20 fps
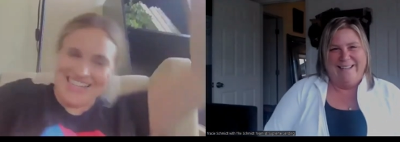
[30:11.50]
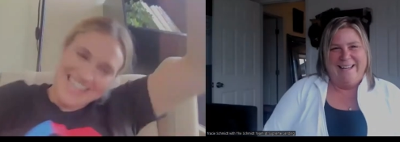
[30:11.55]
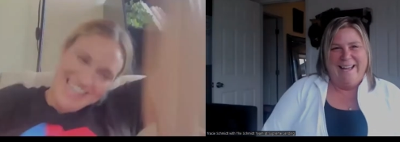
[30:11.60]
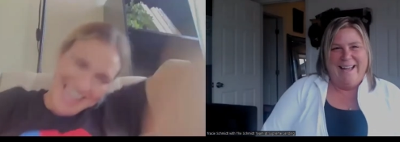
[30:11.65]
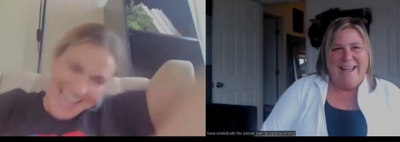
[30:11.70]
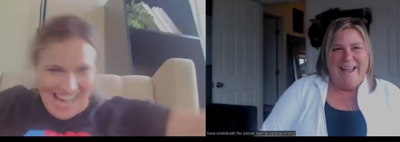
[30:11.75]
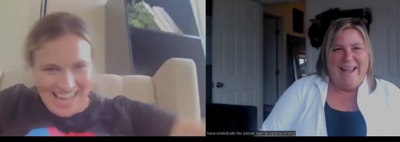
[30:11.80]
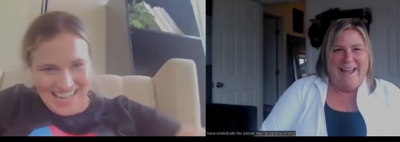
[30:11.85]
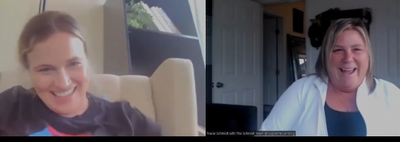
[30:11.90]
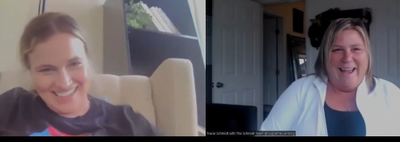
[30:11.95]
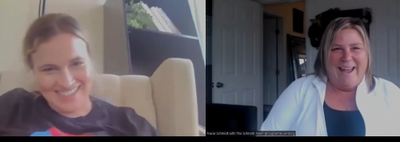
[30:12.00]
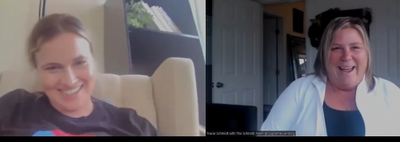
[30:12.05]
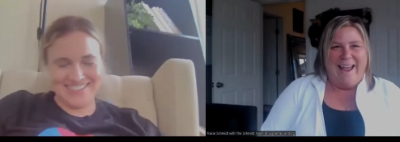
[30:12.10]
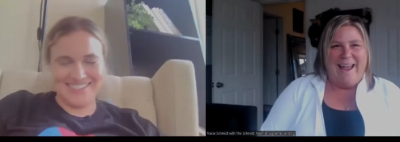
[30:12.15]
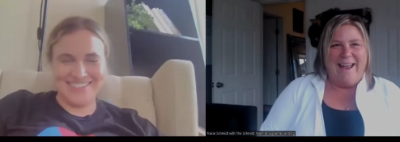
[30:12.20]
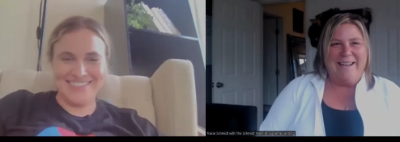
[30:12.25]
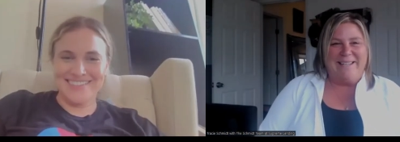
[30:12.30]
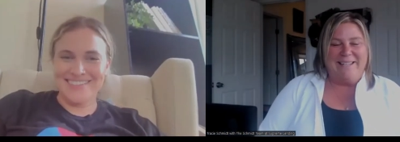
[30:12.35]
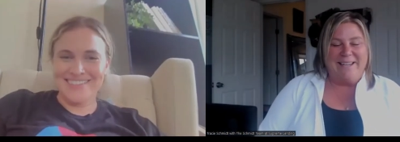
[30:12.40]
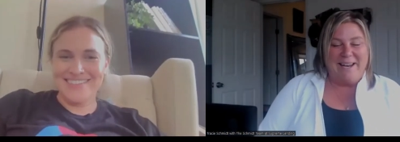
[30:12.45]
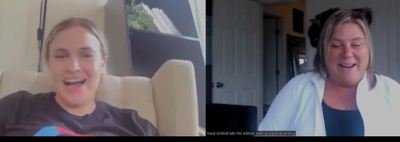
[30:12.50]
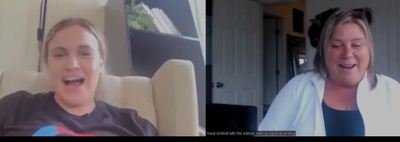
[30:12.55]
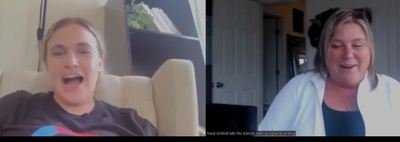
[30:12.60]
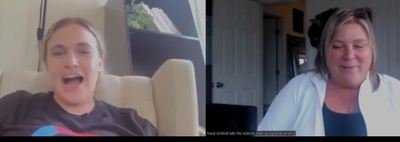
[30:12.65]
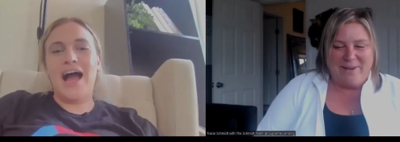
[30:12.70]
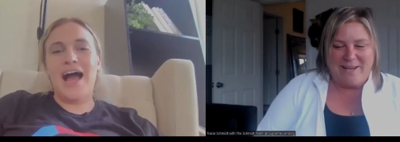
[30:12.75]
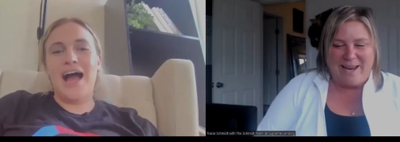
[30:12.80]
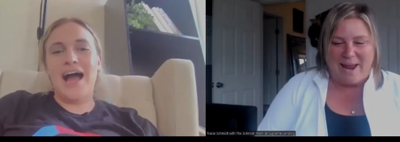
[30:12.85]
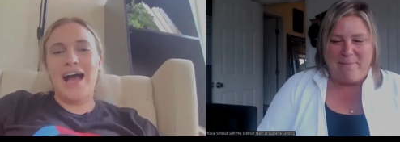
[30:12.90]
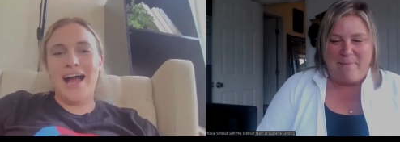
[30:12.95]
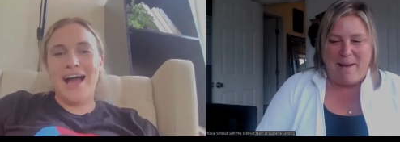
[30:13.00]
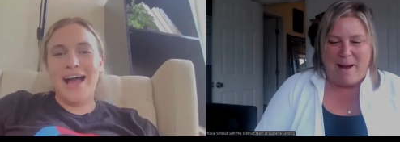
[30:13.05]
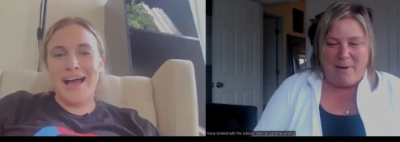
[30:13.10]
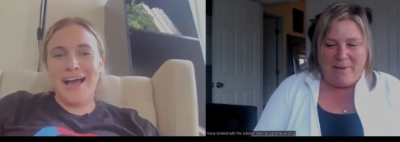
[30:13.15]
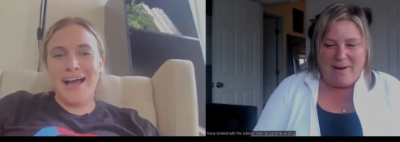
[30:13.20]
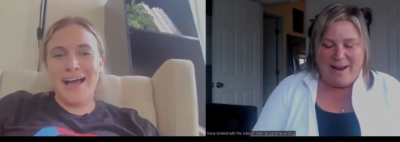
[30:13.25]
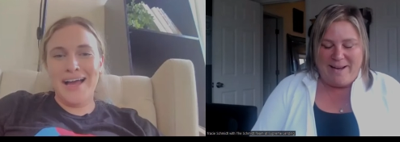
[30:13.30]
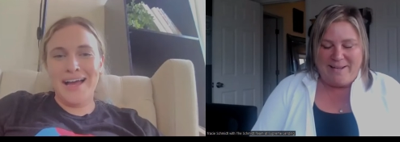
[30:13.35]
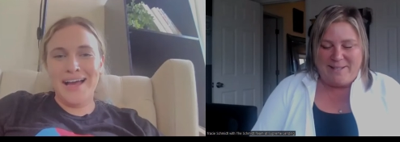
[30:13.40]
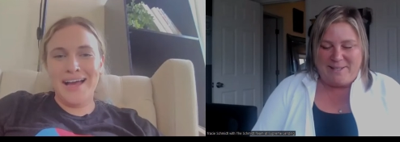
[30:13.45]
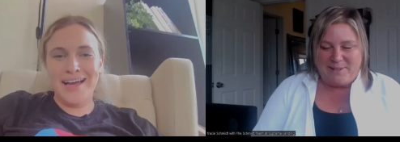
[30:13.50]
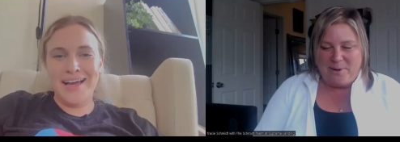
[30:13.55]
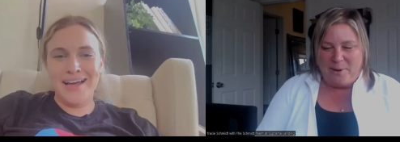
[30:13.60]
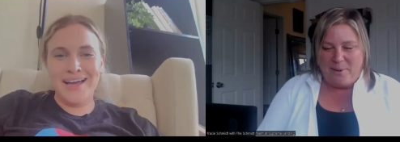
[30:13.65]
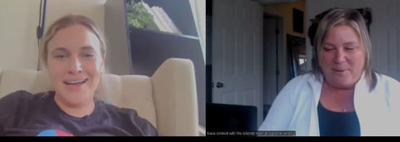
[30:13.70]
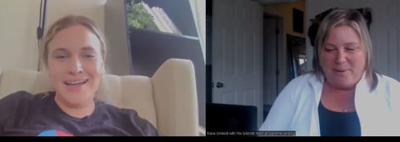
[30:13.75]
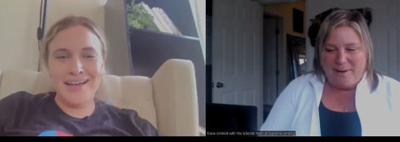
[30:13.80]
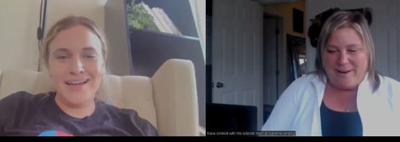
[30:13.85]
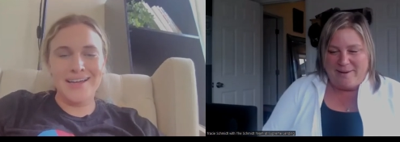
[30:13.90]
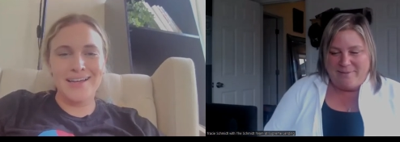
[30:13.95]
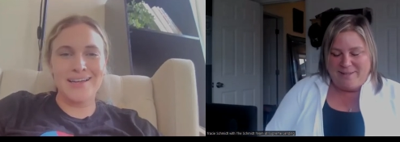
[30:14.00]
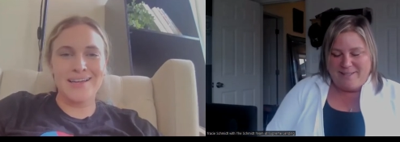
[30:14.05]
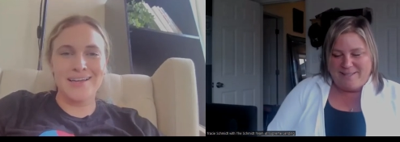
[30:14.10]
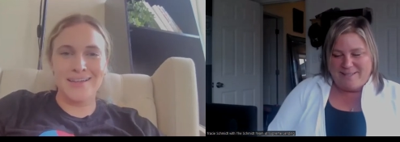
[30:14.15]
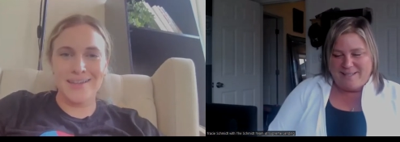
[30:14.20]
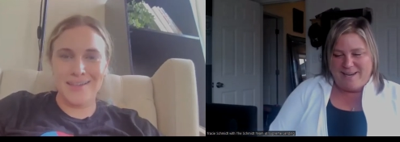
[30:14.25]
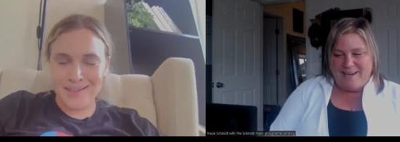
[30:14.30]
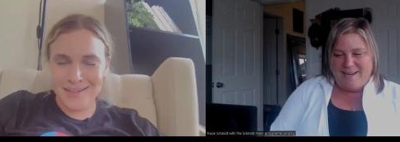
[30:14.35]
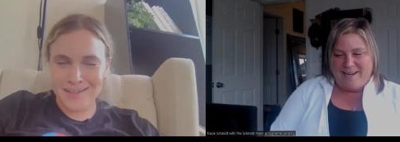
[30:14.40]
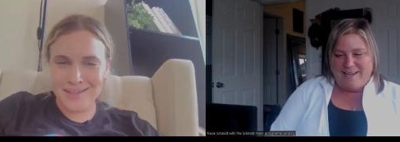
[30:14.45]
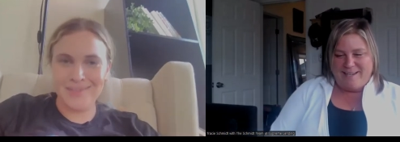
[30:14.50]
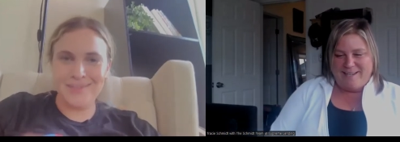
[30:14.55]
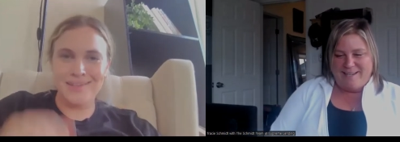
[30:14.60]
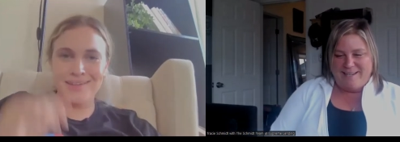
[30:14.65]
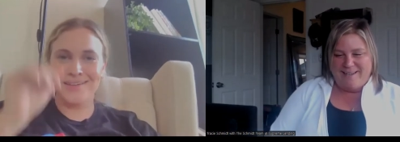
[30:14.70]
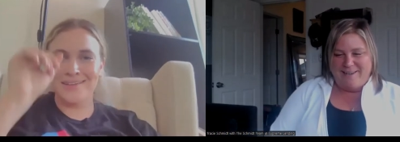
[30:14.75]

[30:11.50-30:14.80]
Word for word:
Speaker 1: yeah. it did. It came out. So it was like